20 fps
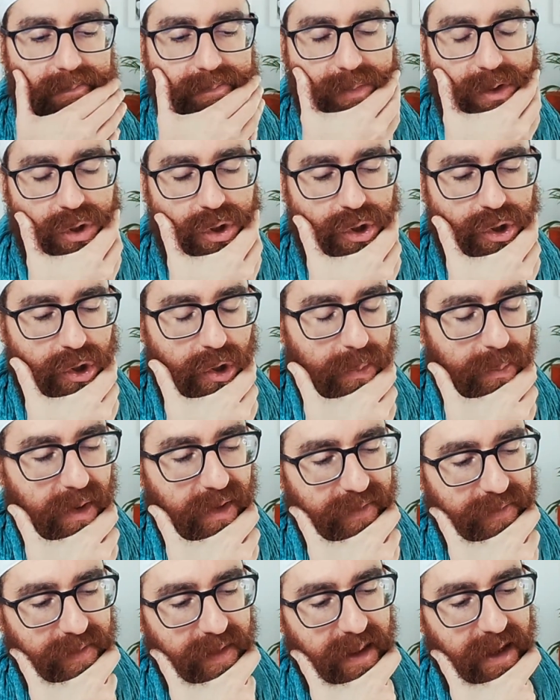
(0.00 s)
some
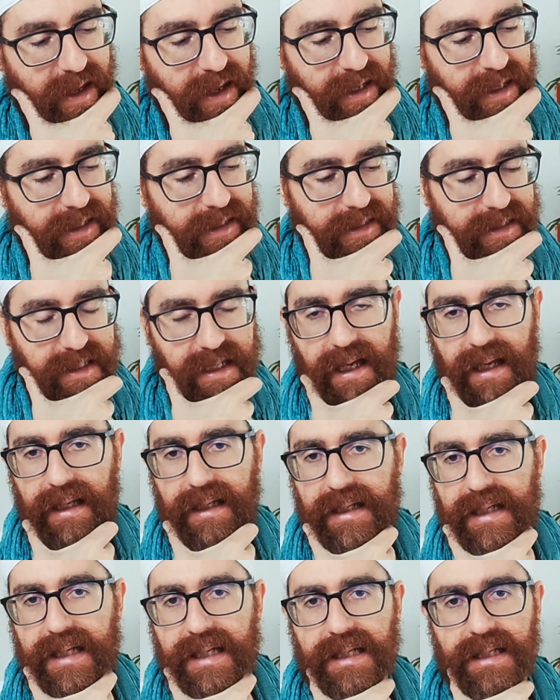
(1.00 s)
of the
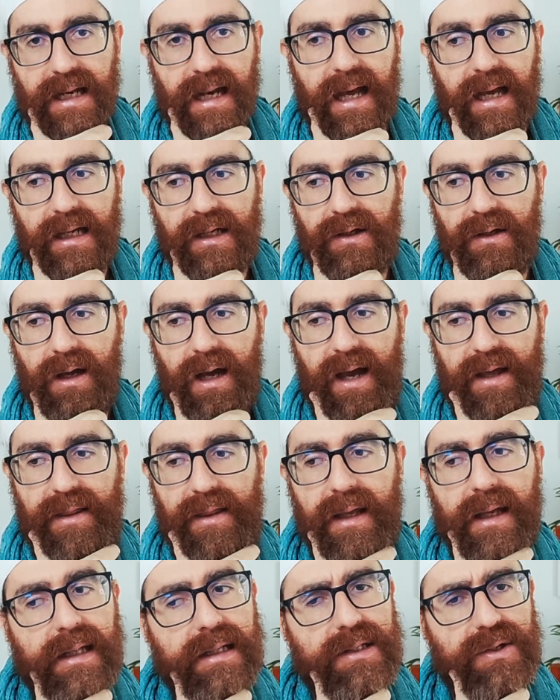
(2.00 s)
deities, like I
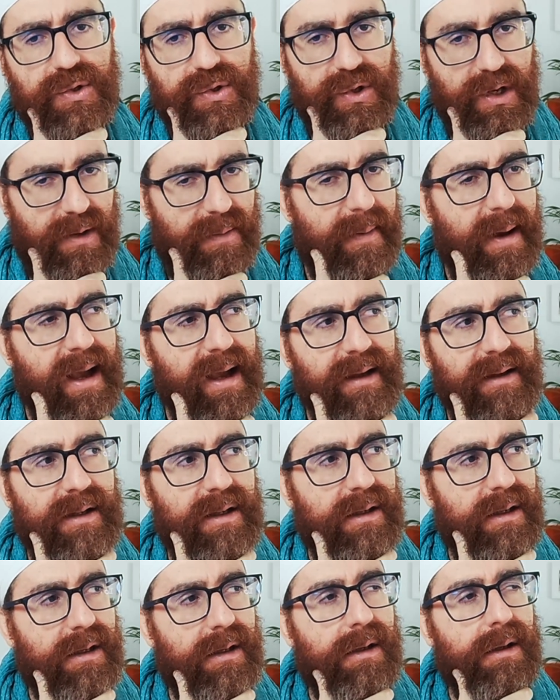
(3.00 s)
think it's Shiva
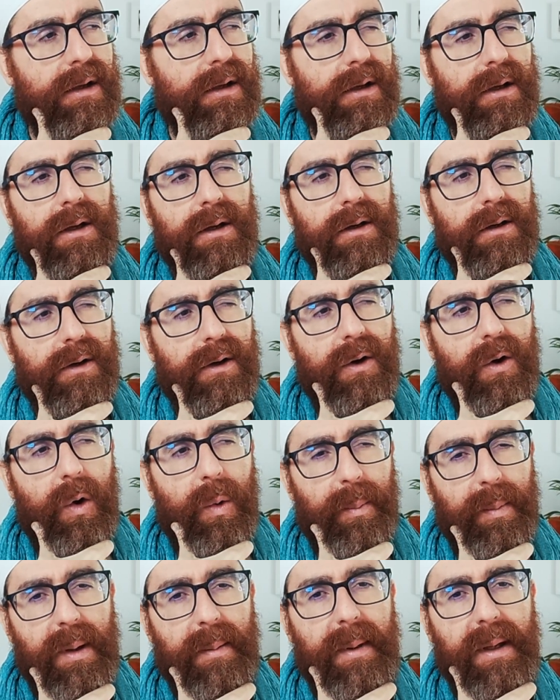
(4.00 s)

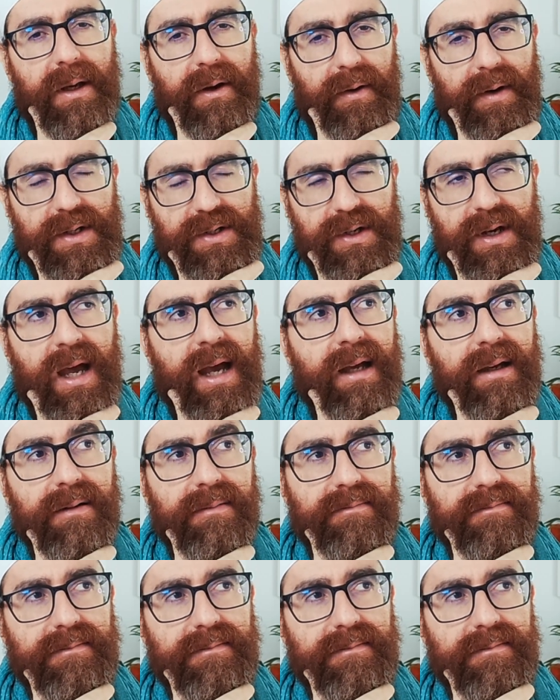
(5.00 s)
or maybe Krishna.